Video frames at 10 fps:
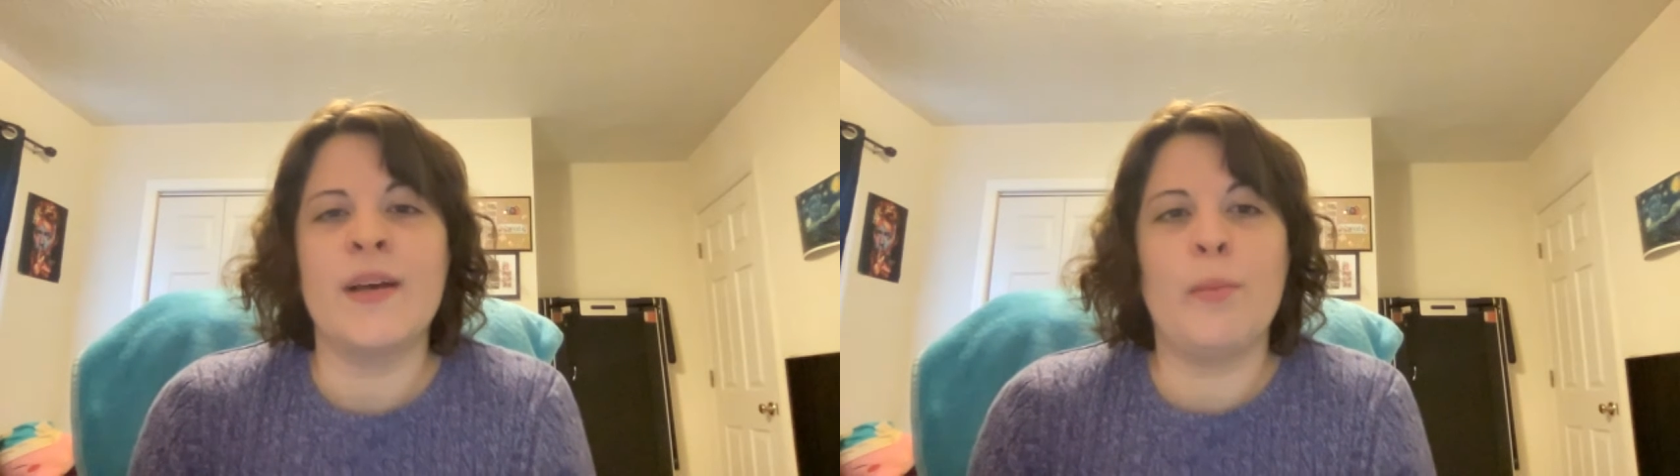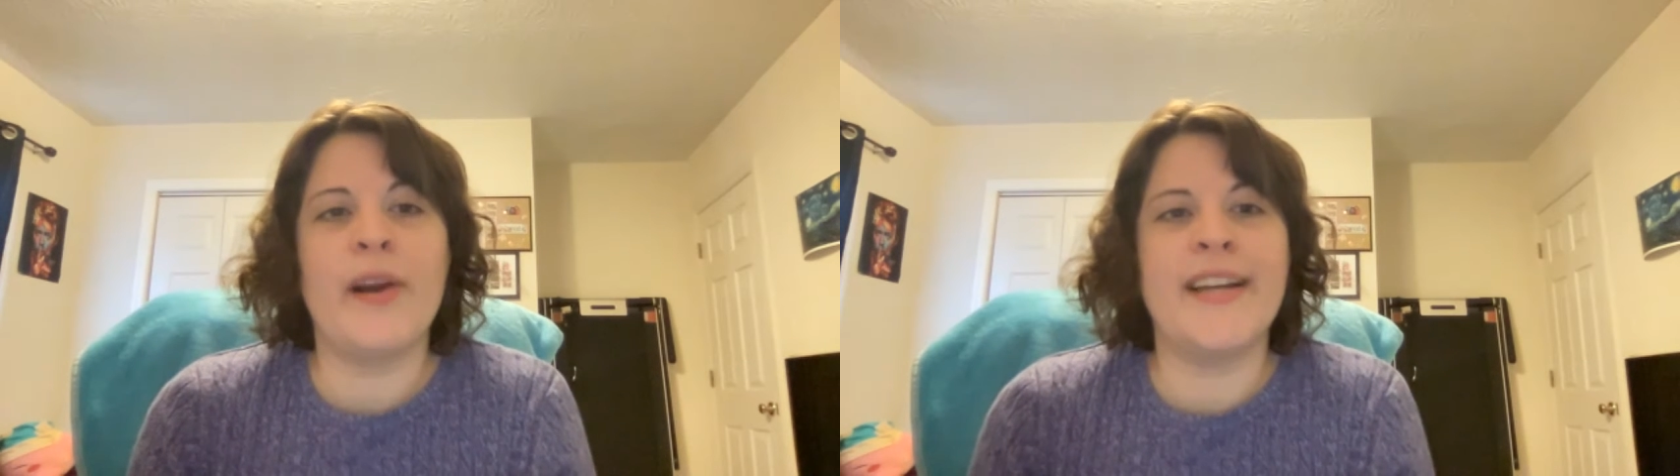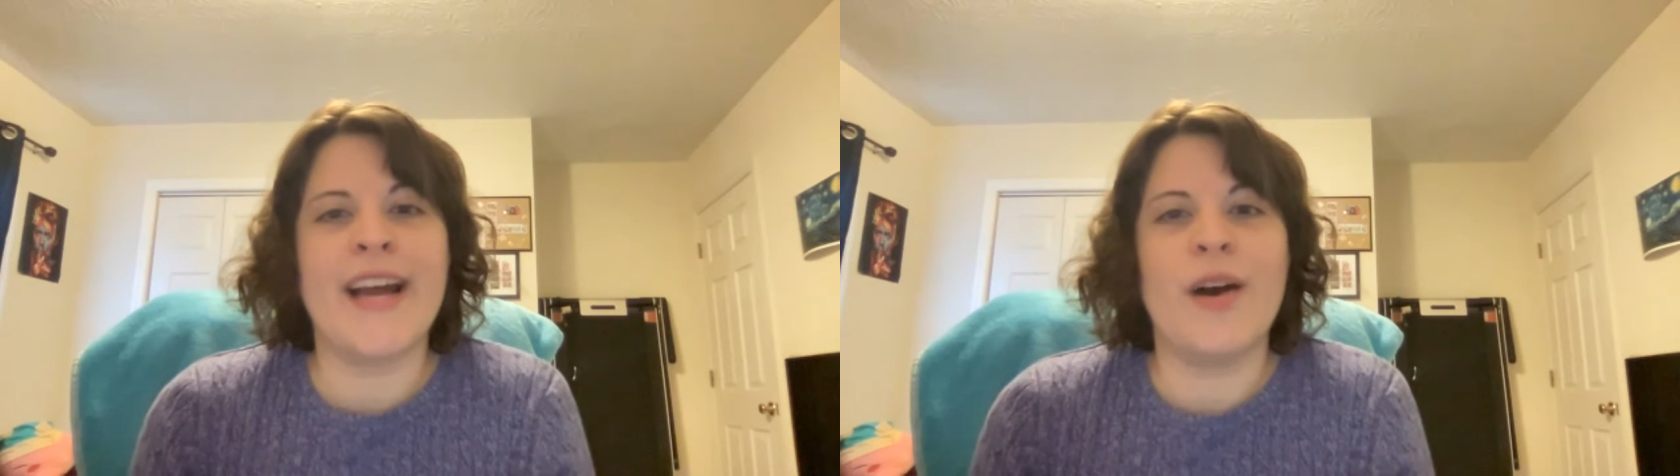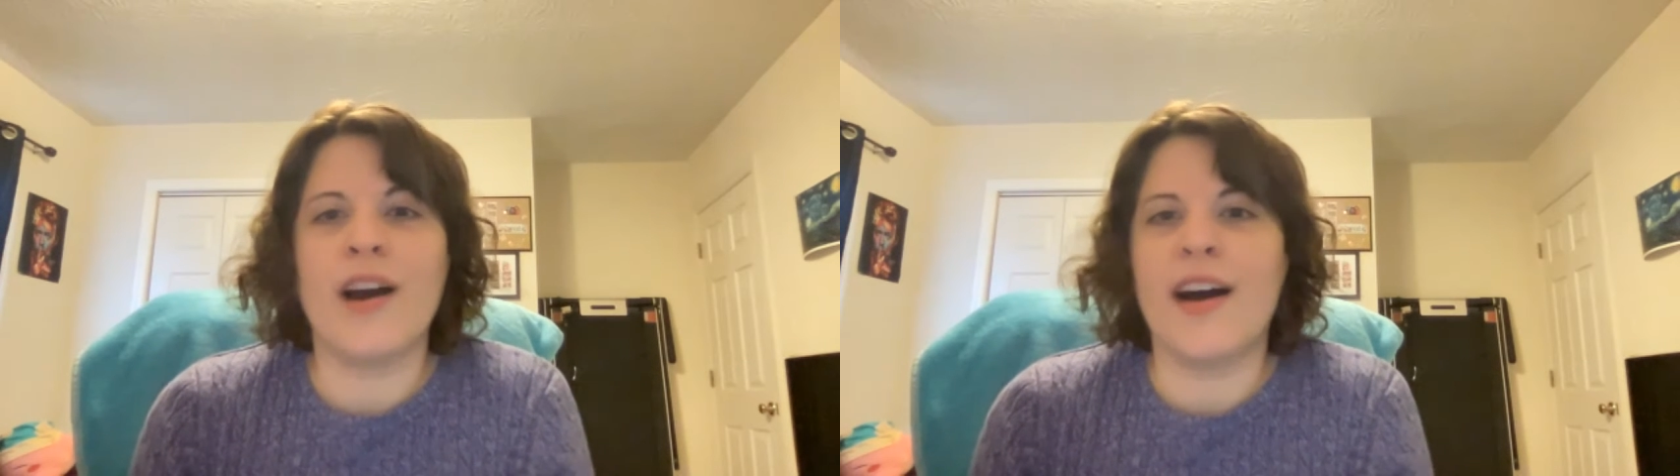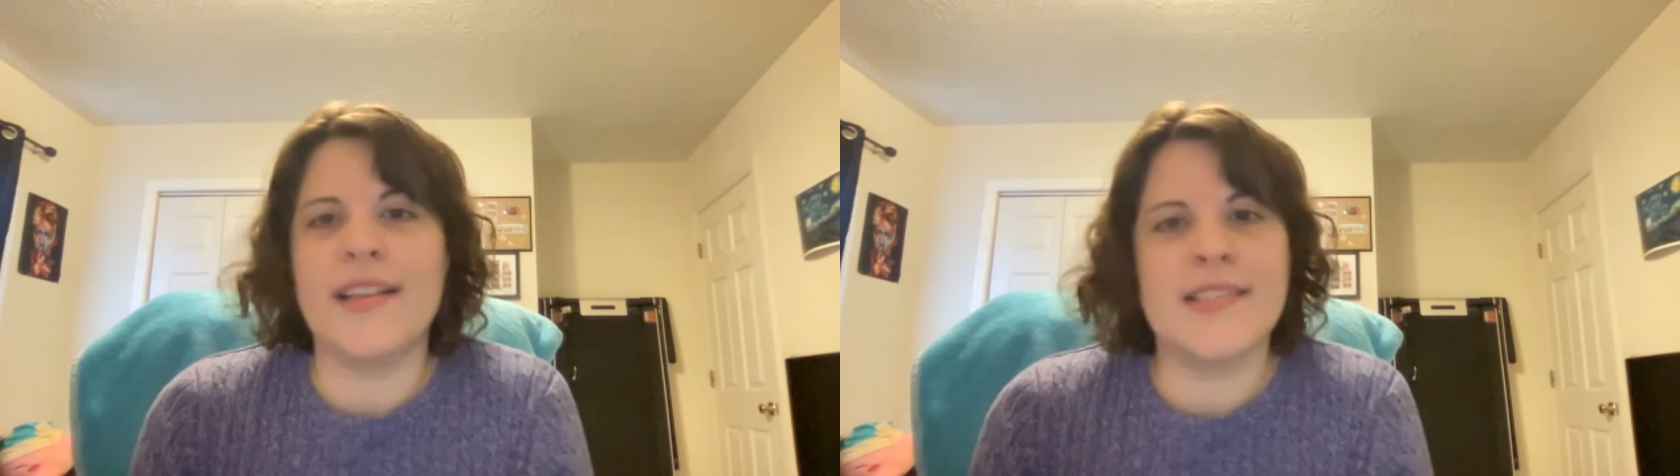break down
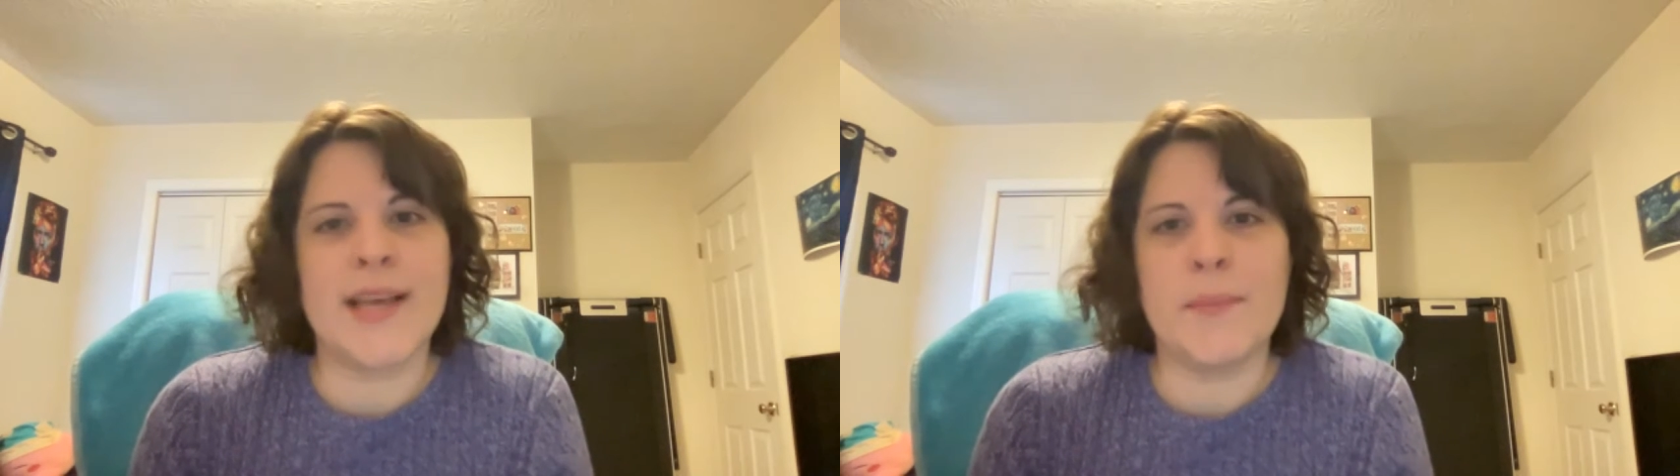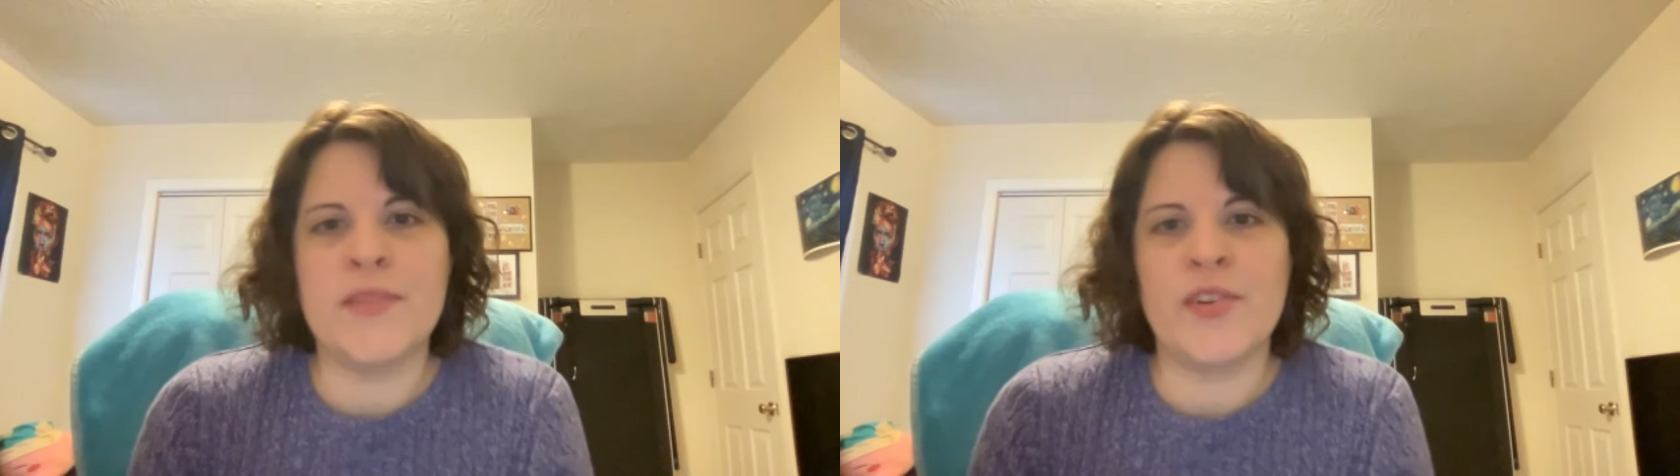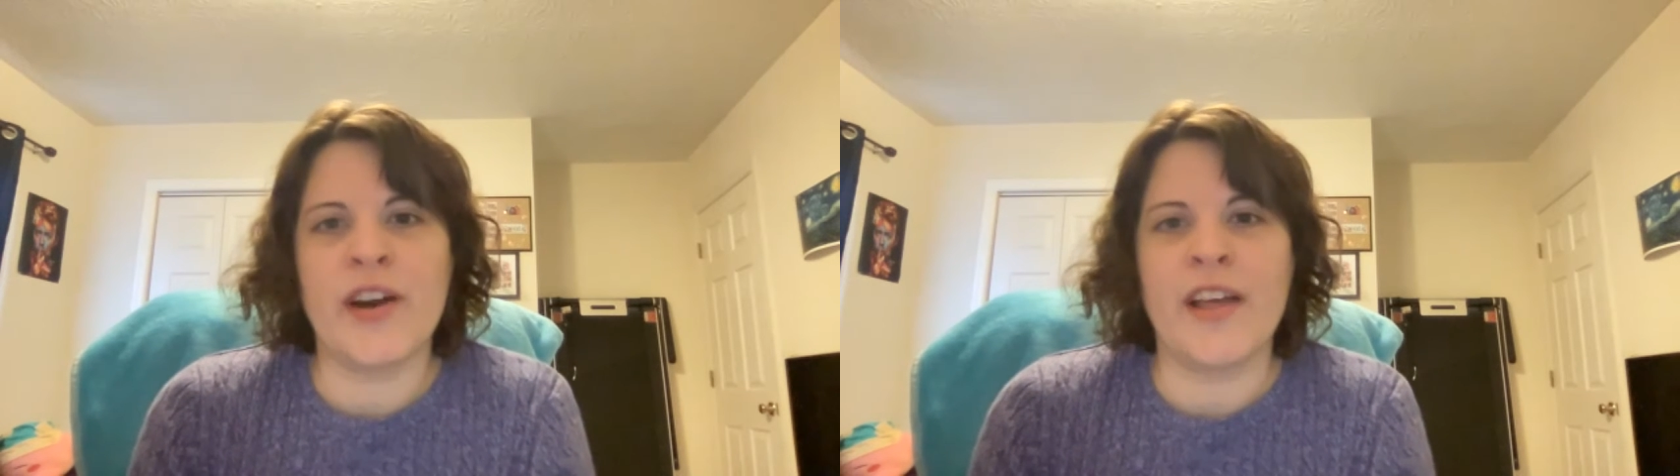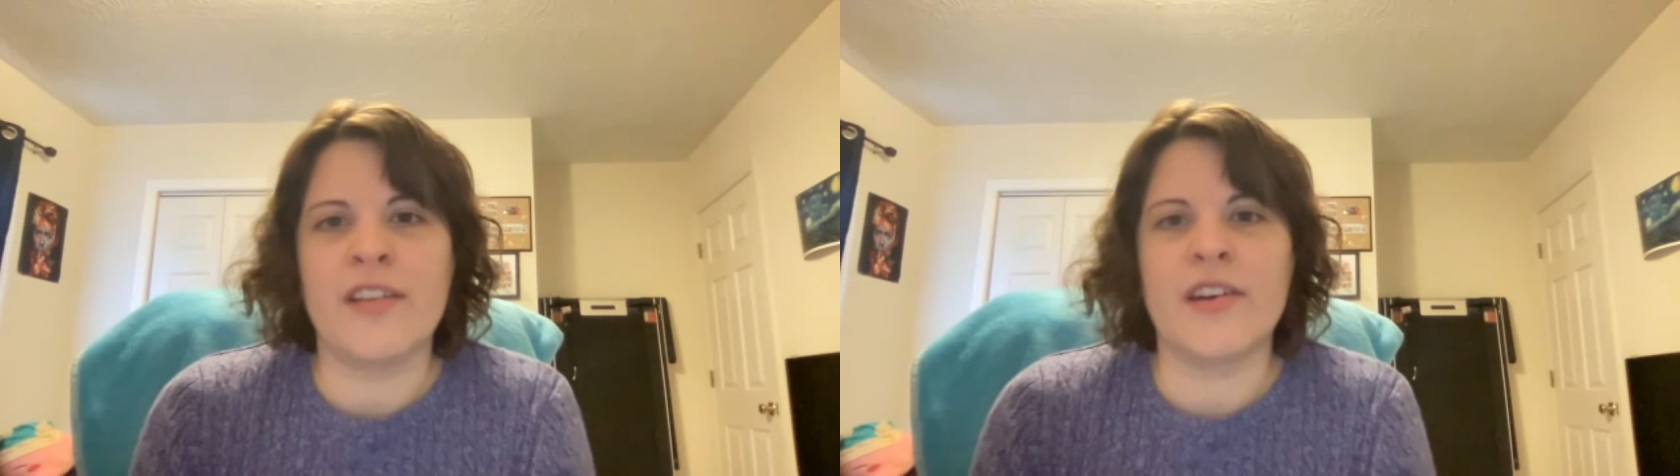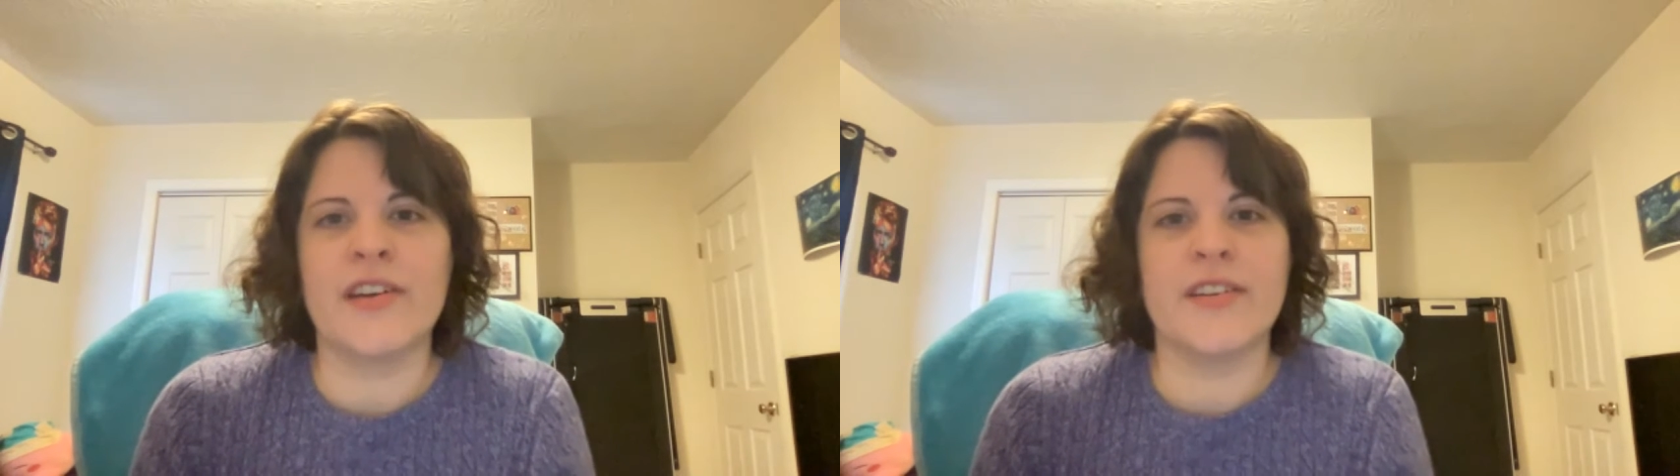concepts for
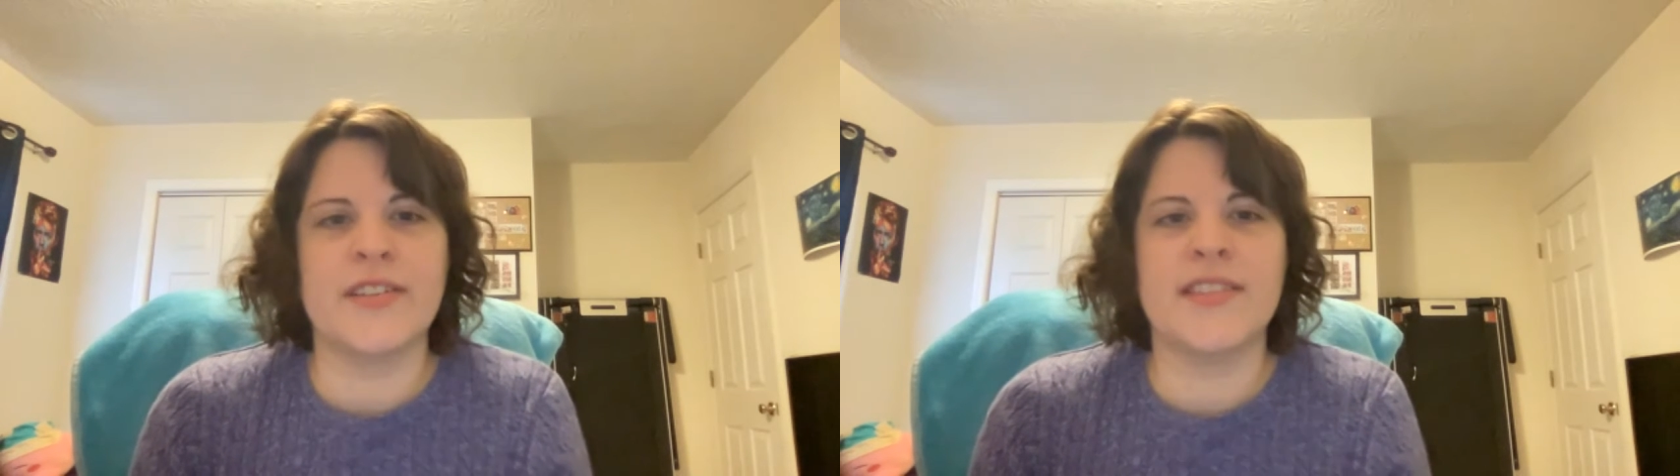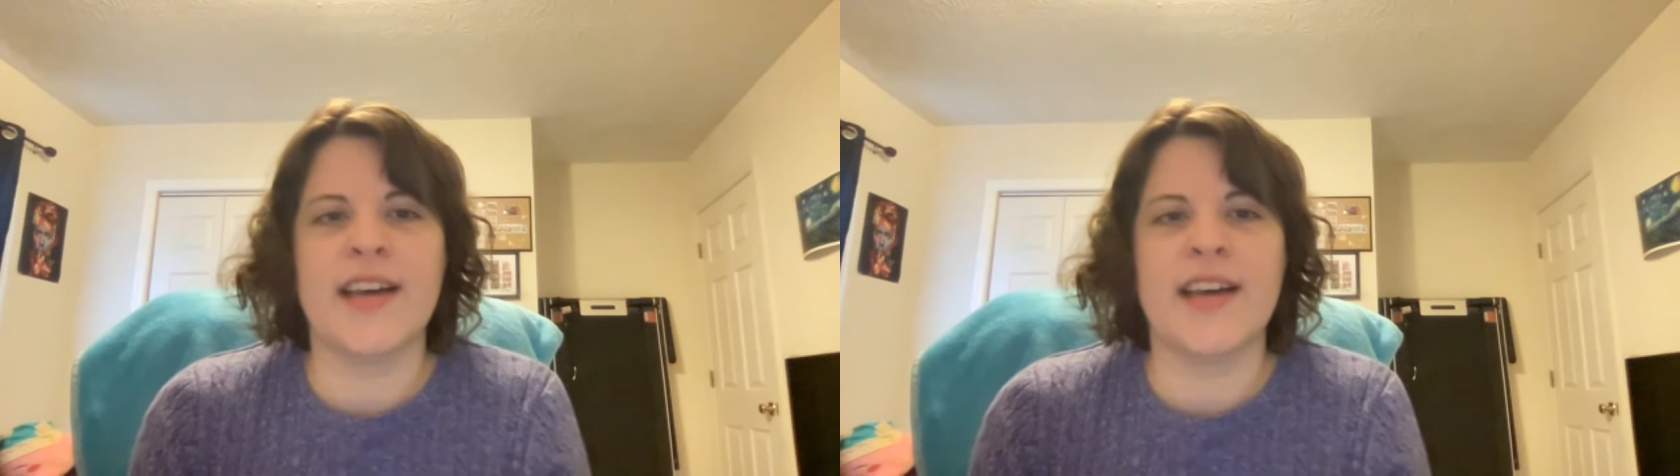others,